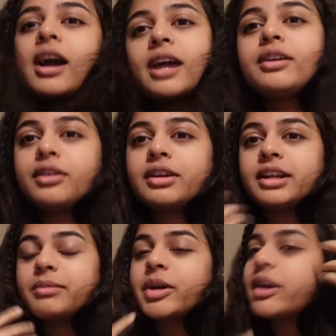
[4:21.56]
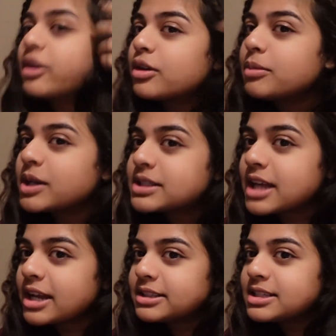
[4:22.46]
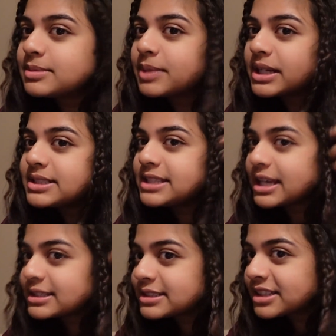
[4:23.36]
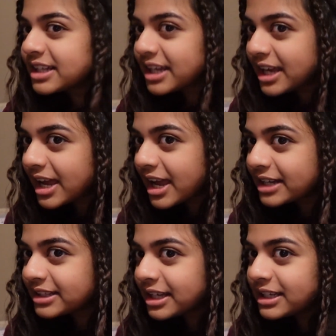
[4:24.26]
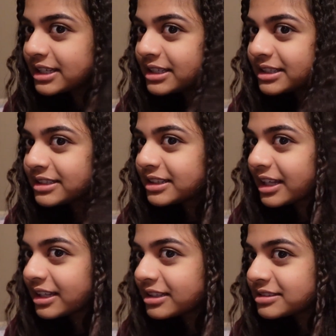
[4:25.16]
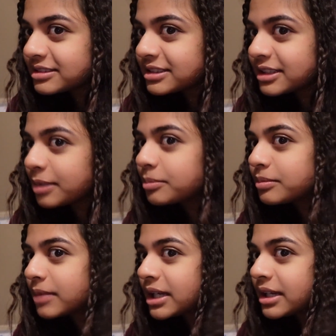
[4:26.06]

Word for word: I couldn't take my hair out because I had these braids yesterday and they like crimped my